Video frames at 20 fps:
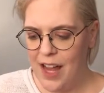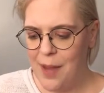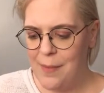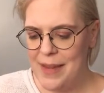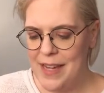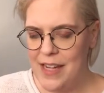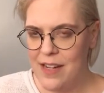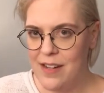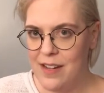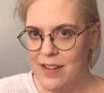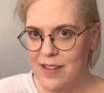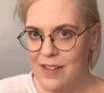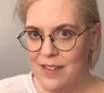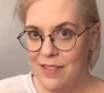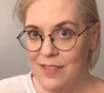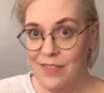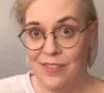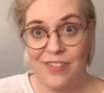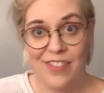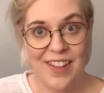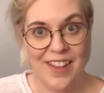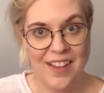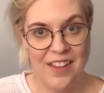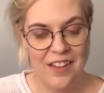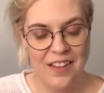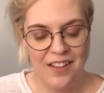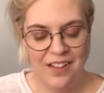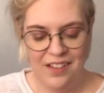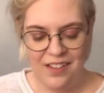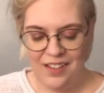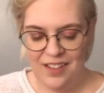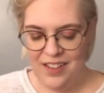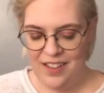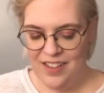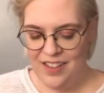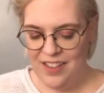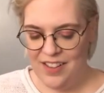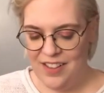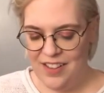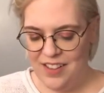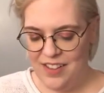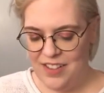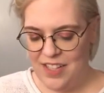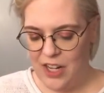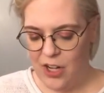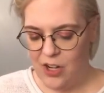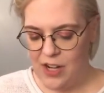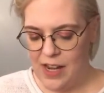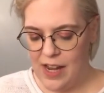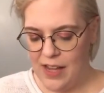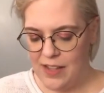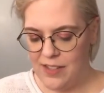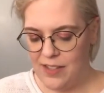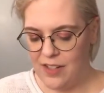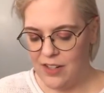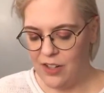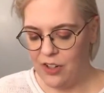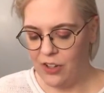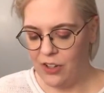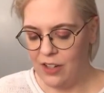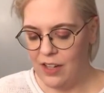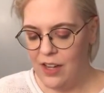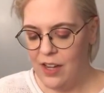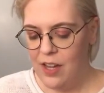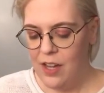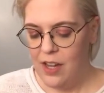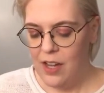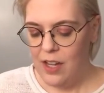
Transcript: I mean, veal? Terry asked eagerly.